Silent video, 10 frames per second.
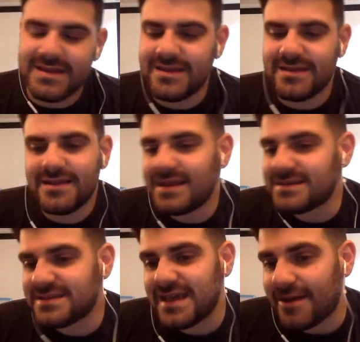let's
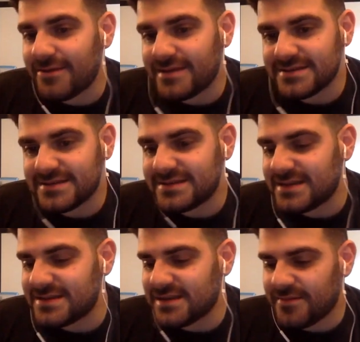see how he does this
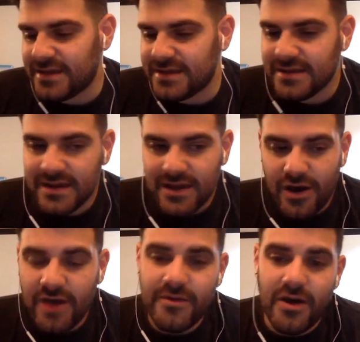season. I mean,
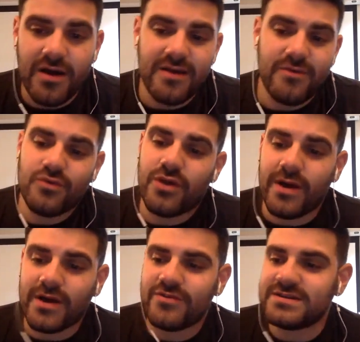although I
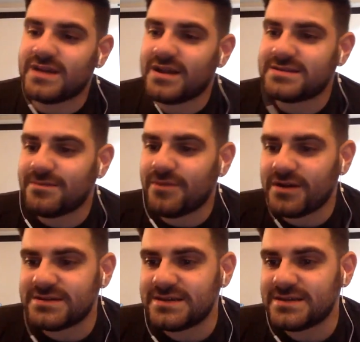criticised him
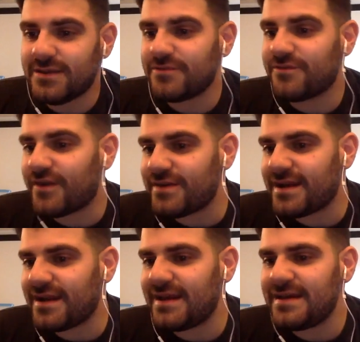last season, I was very
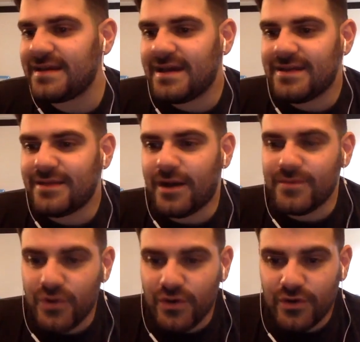clear that I'm
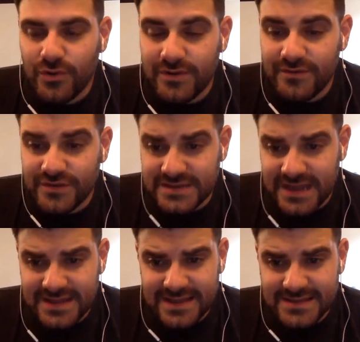not calling for his
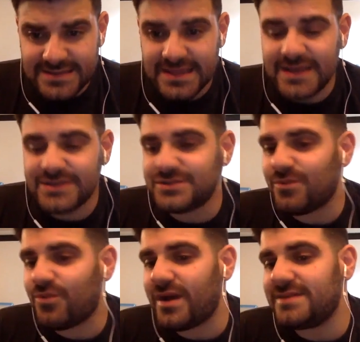head at this stage. It's
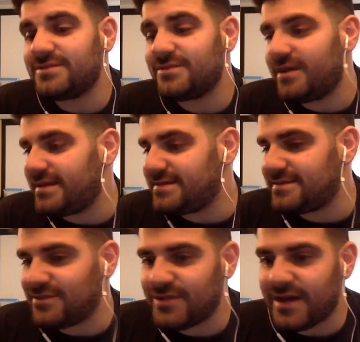way too early to
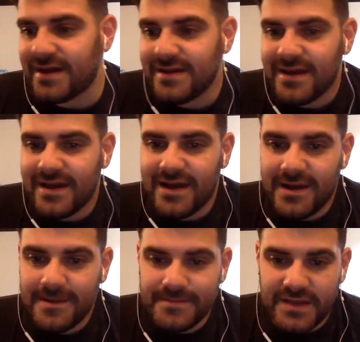do that.
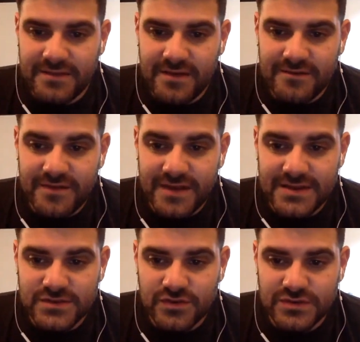And fingers
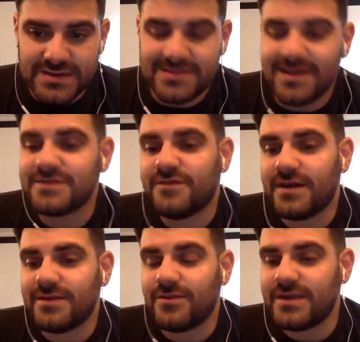crossed he does
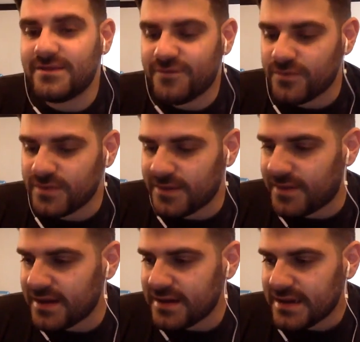find the winning formula.
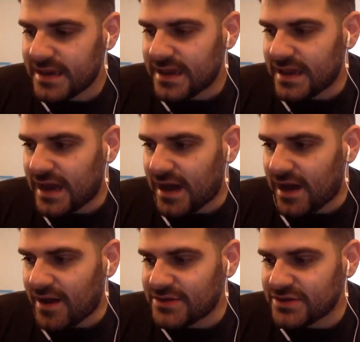But
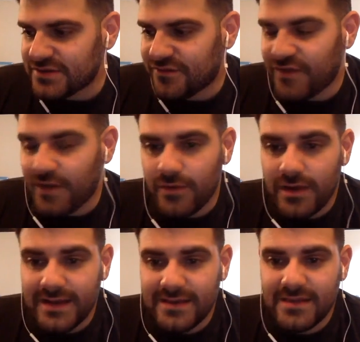I just felt
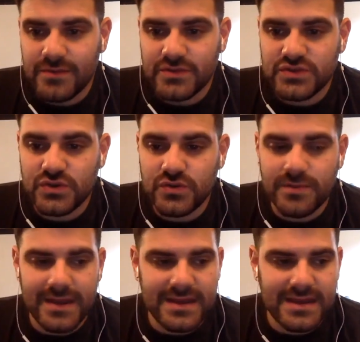like there were too many